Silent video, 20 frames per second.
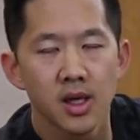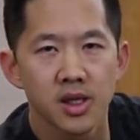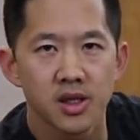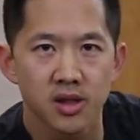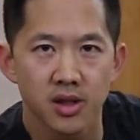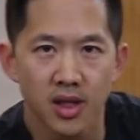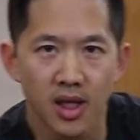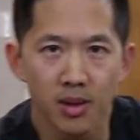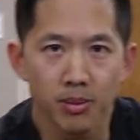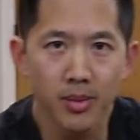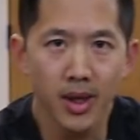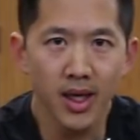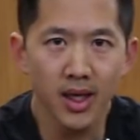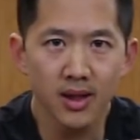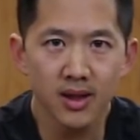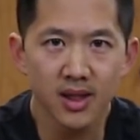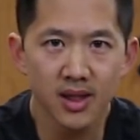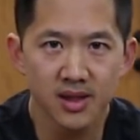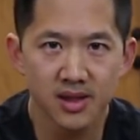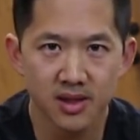So they
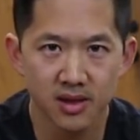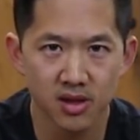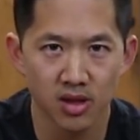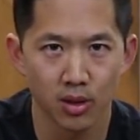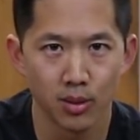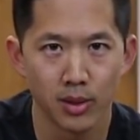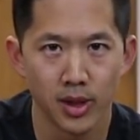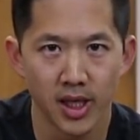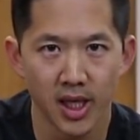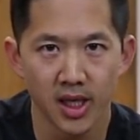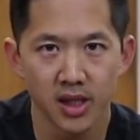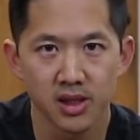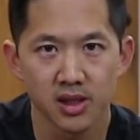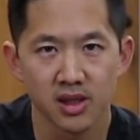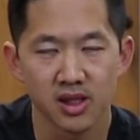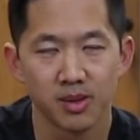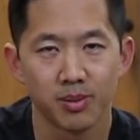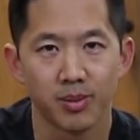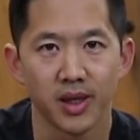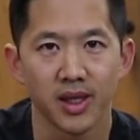made these
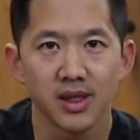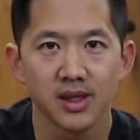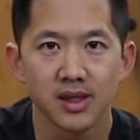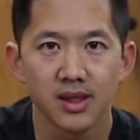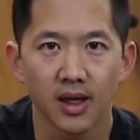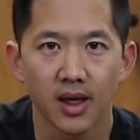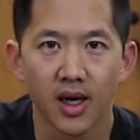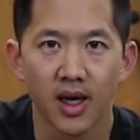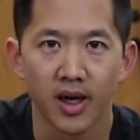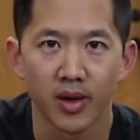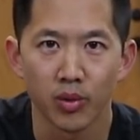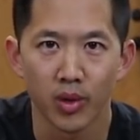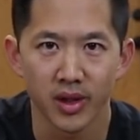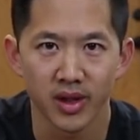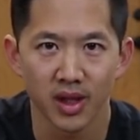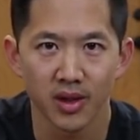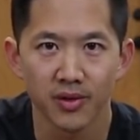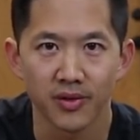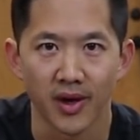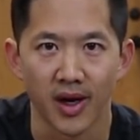determinations based on
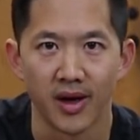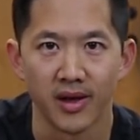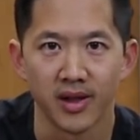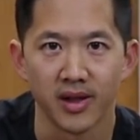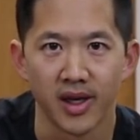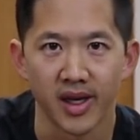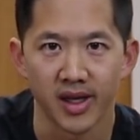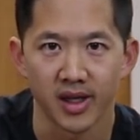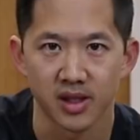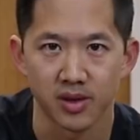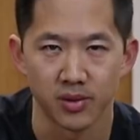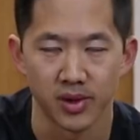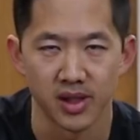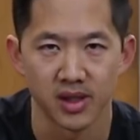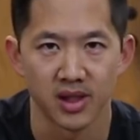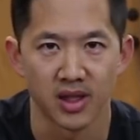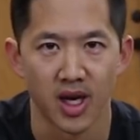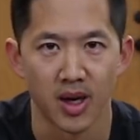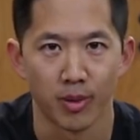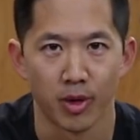what they found in
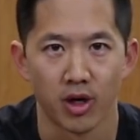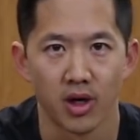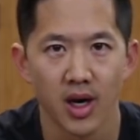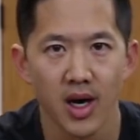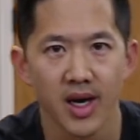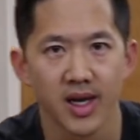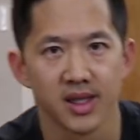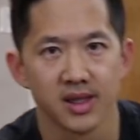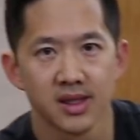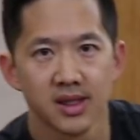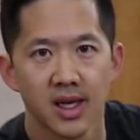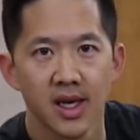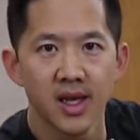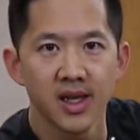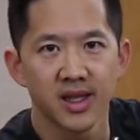X-rays and MRIs.